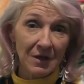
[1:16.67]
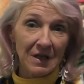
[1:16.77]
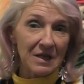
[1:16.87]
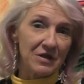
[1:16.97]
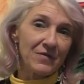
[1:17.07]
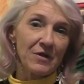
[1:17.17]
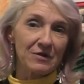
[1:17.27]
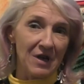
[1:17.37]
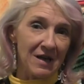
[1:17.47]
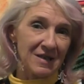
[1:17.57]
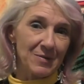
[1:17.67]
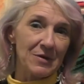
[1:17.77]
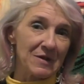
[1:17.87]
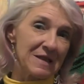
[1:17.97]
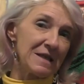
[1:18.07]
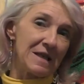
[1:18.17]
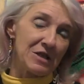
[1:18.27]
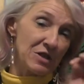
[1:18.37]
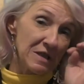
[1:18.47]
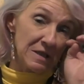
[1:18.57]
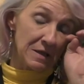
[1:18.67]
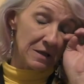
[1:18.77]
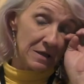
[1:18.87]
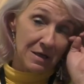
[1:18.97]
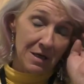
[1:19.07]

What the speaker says: Each of those hospitalizations